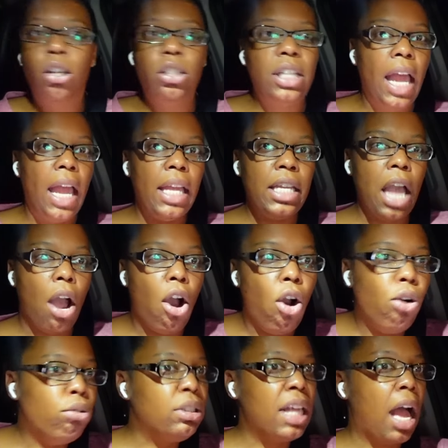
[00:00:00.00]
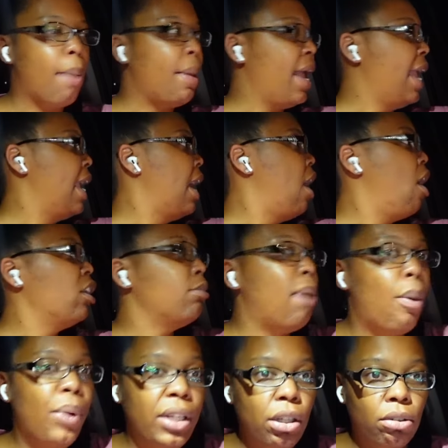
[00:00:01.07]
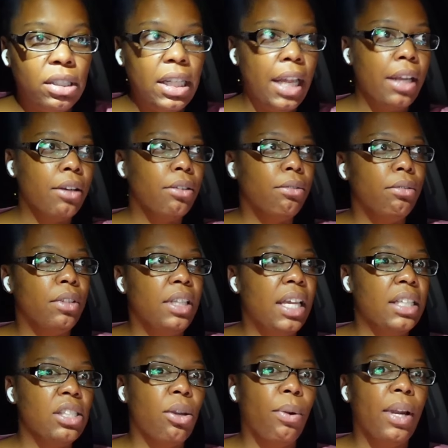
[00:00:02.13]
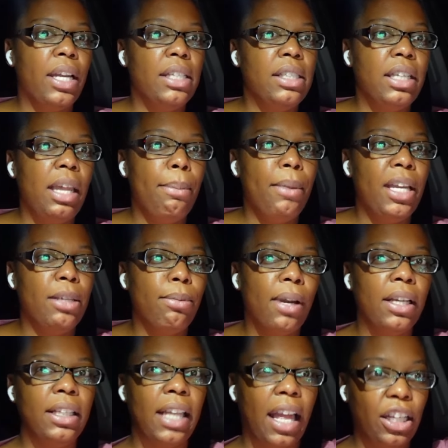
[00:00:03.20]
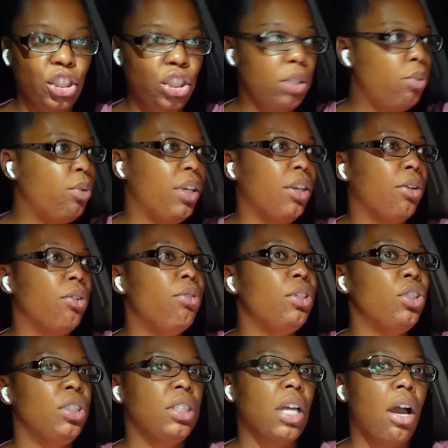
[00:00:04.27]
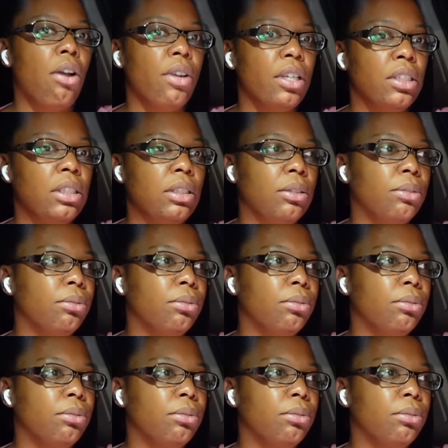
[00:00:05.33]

Dang, y'all, whole time I had all of my windows down. That's crazy. That man's probably like, she weird. Who is she talking to?